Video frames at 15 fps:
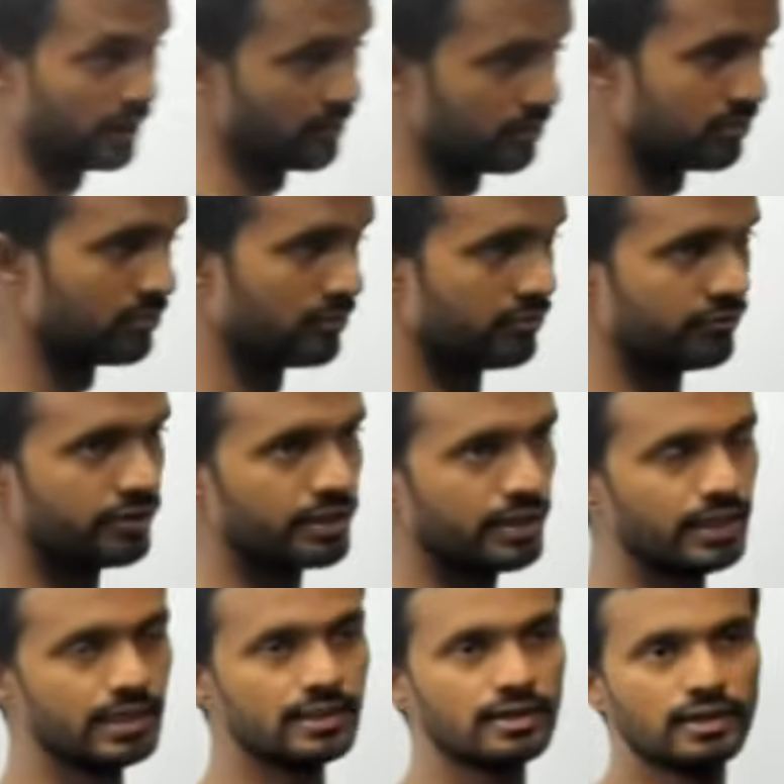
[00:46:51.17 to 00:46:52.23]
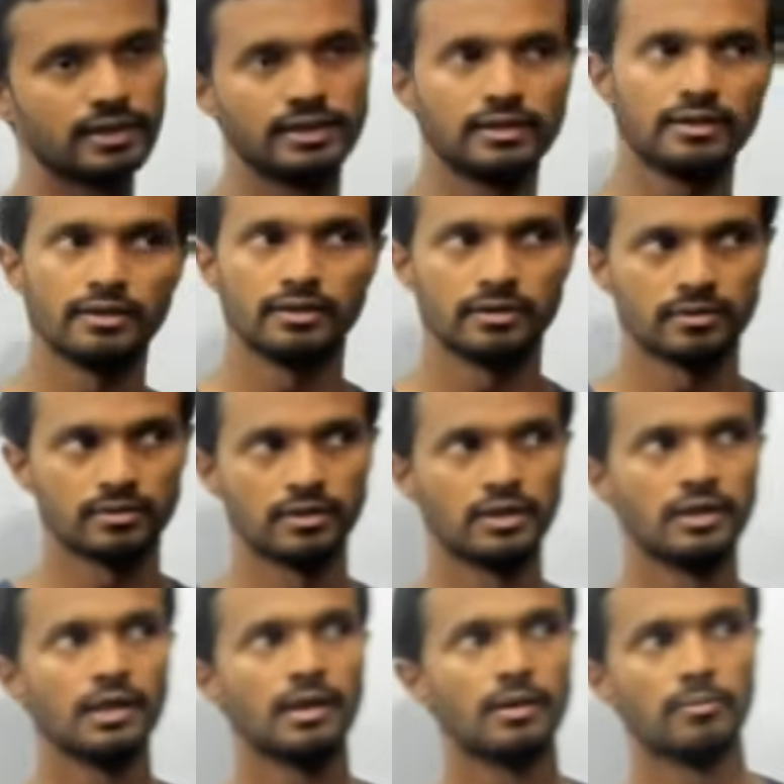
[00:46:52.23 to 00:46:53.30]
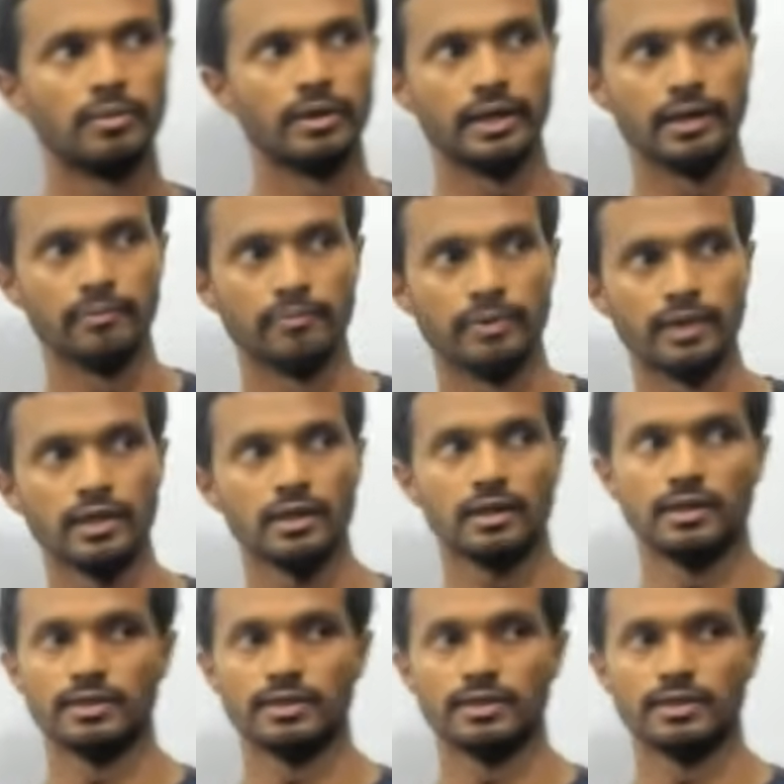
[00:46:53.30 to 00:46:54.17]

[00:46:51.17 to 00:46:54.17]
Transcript: the word degree by red pen